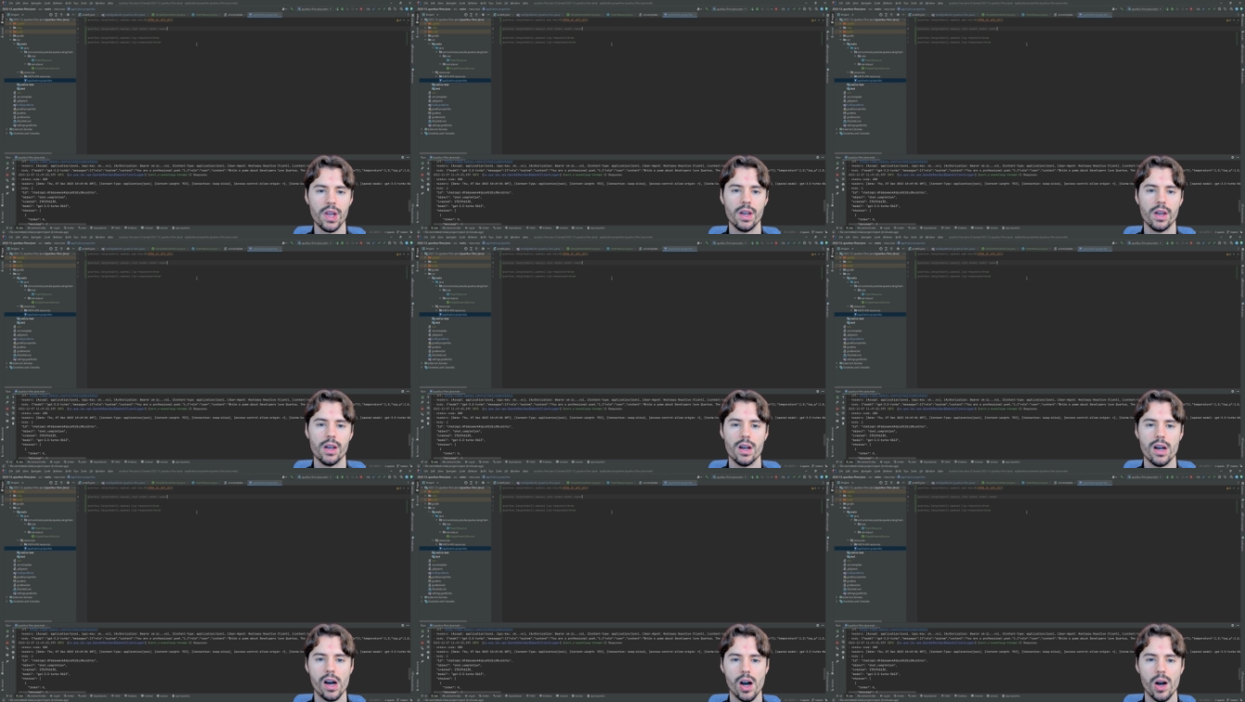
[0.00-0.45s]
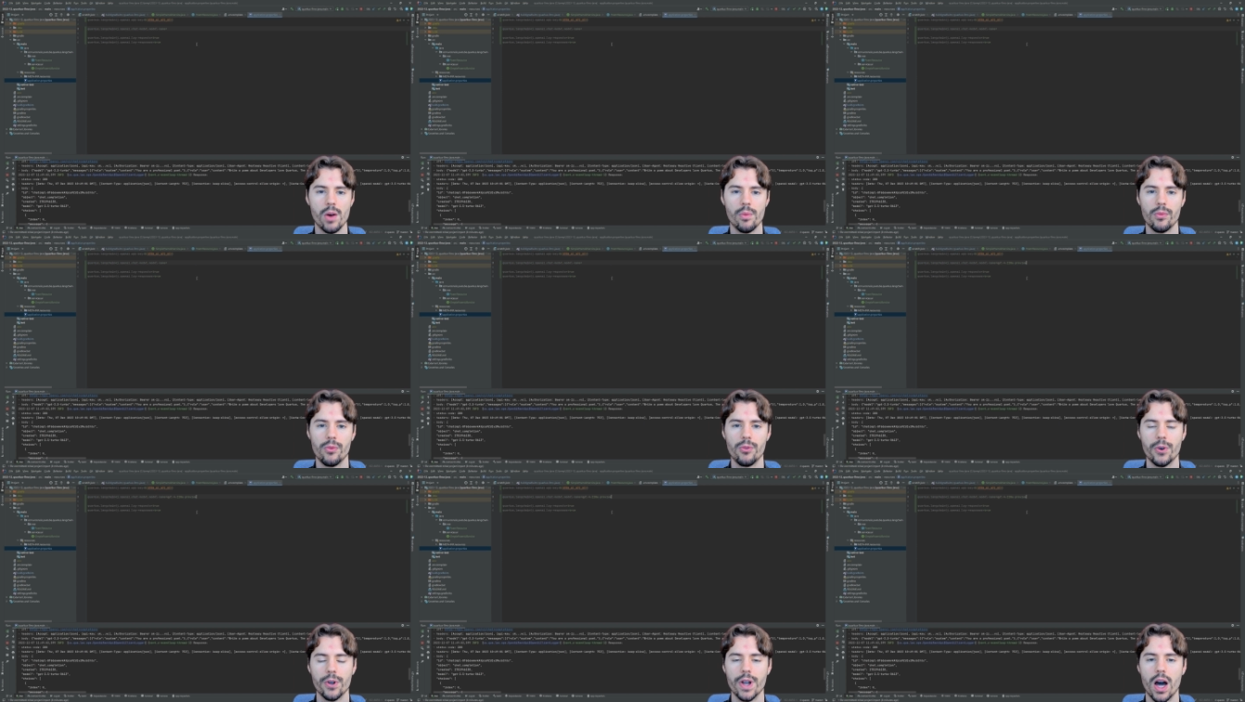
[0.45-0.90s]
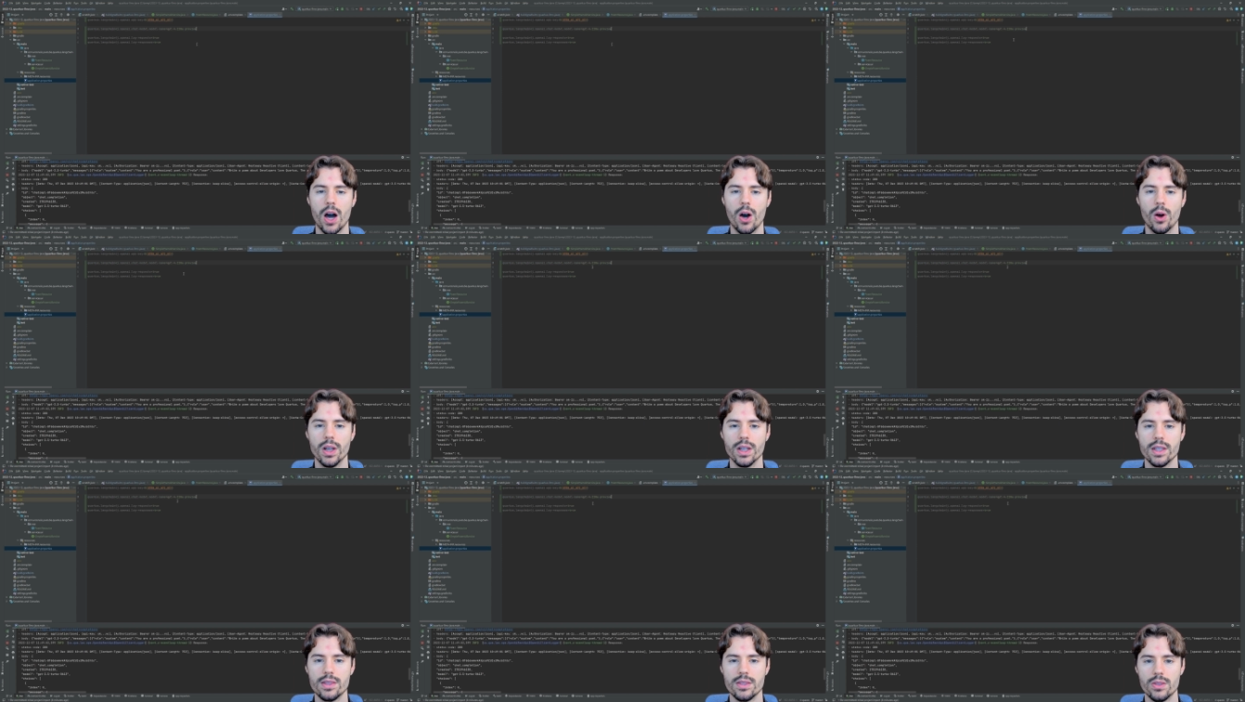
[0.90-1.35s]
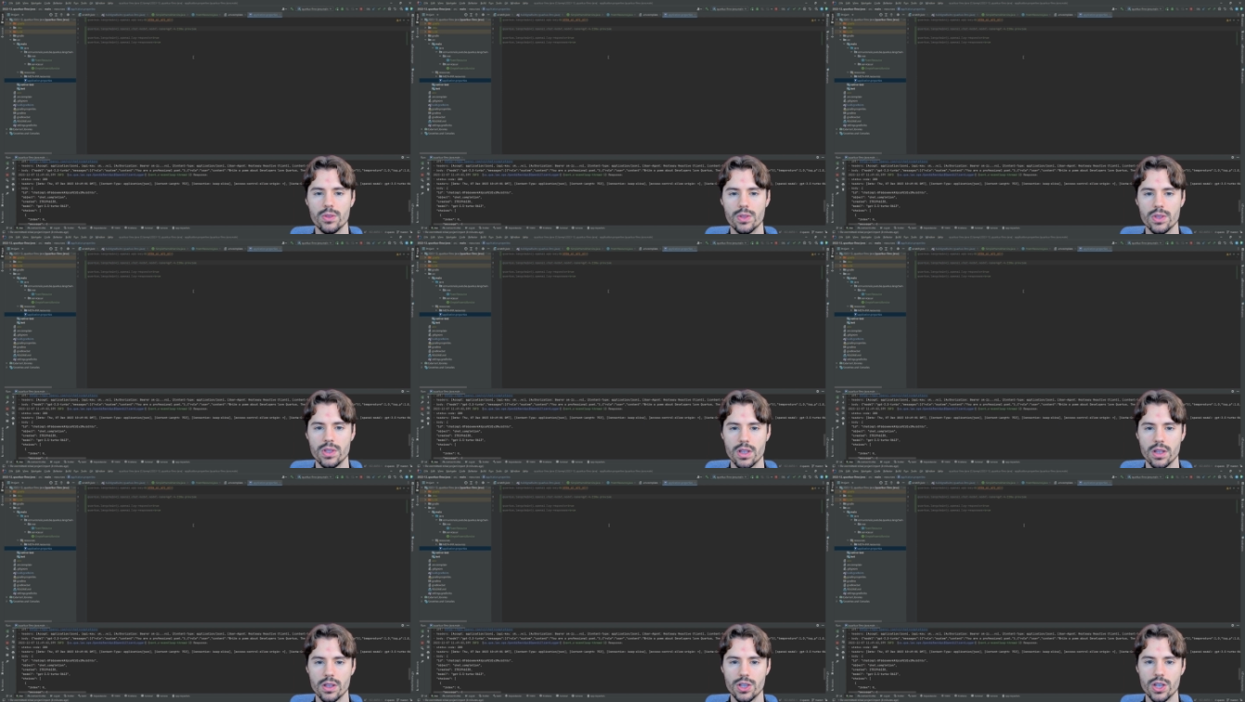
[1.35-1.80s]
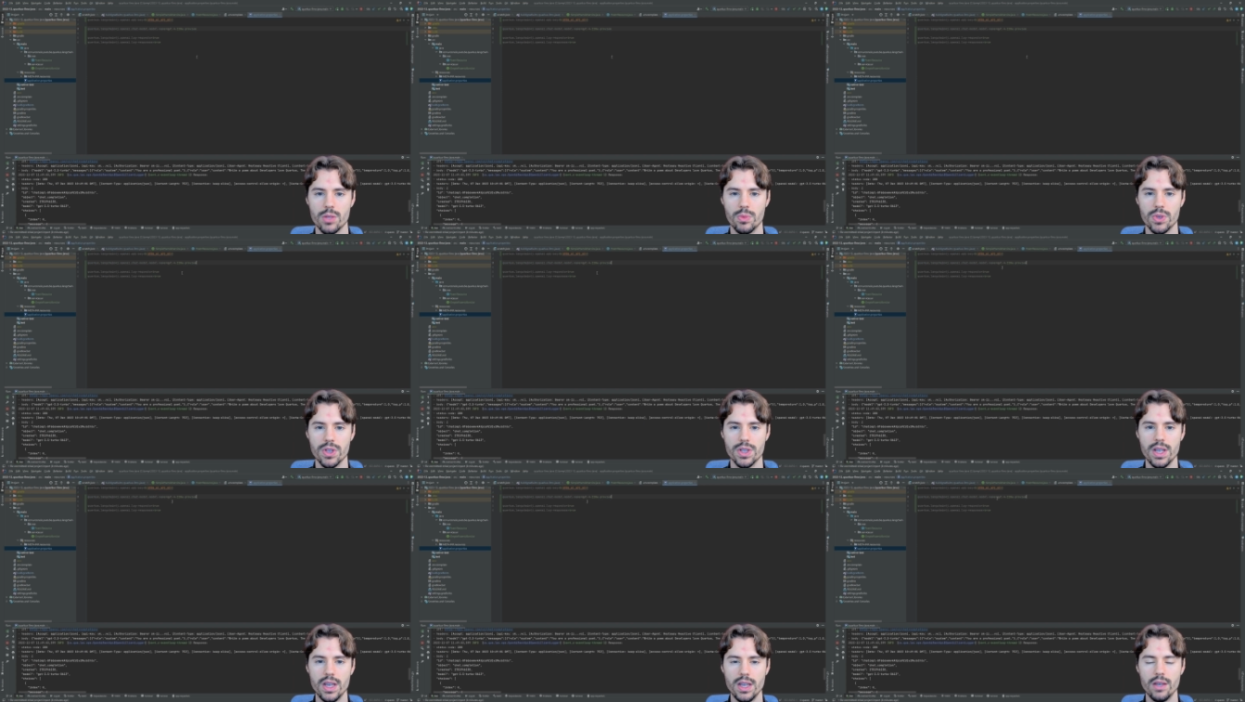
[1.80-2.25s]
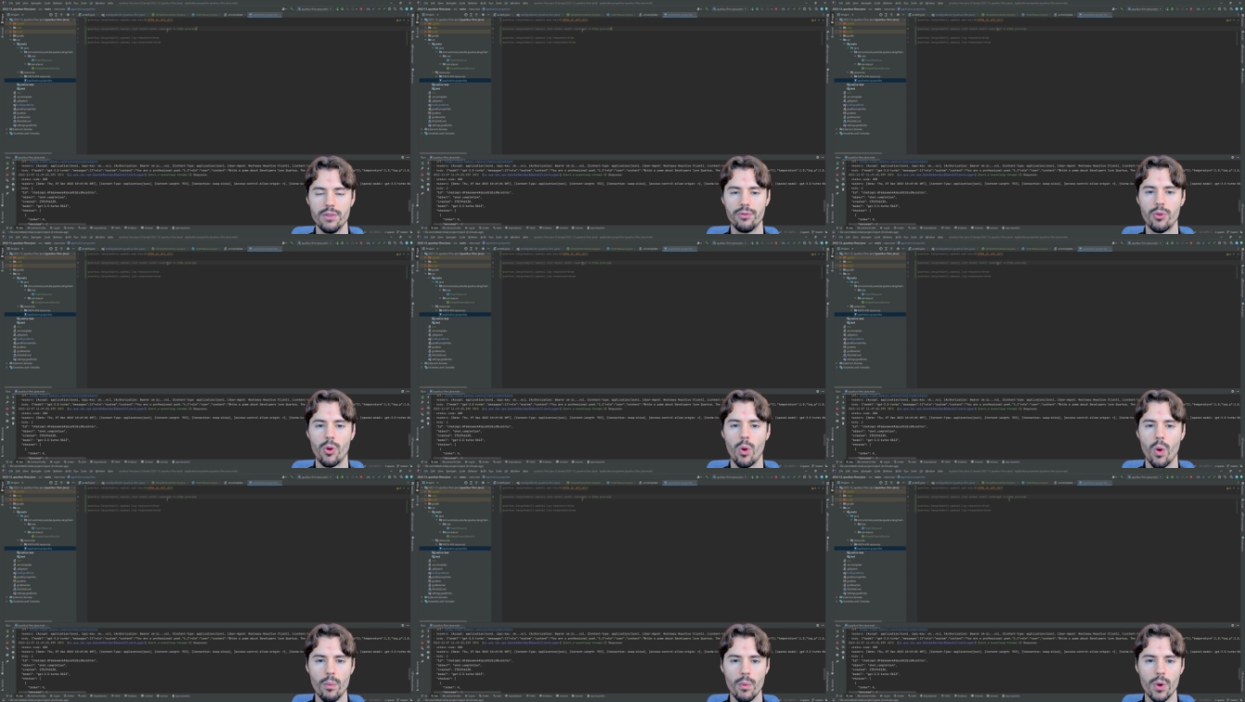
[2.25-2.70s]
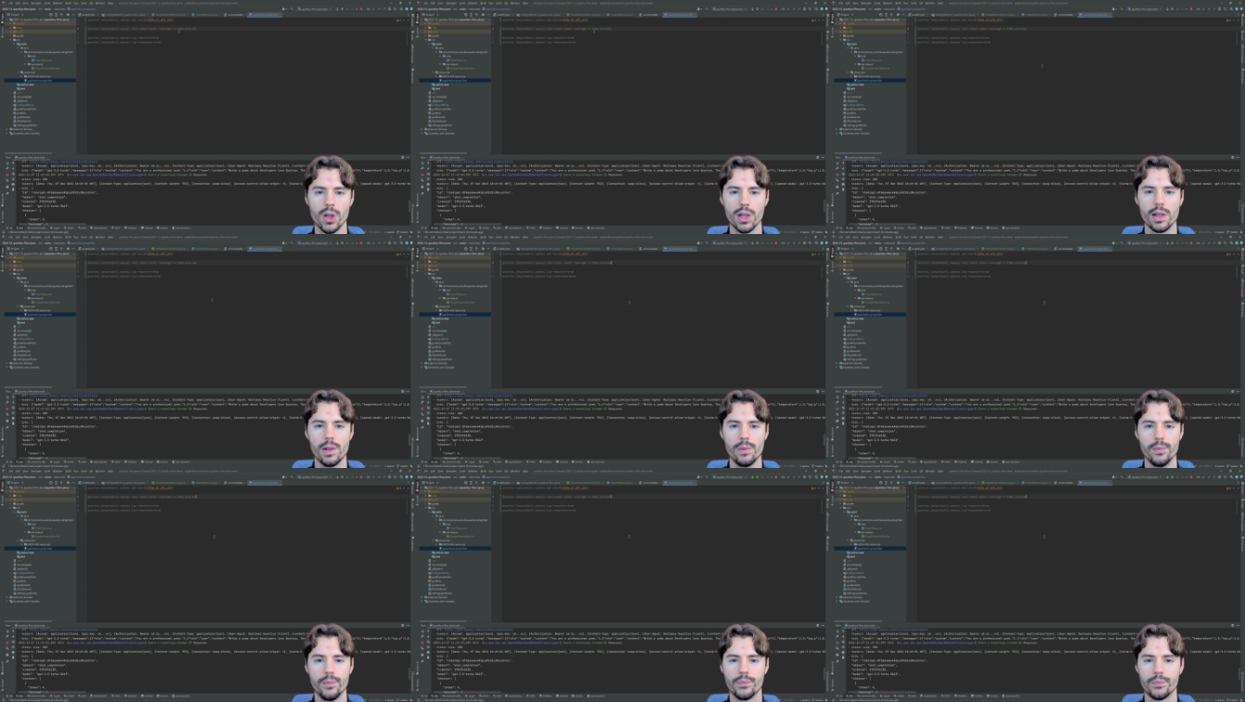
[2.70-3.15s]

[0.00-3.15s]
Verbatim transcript: Um, for now, let's use the GPT-4 model.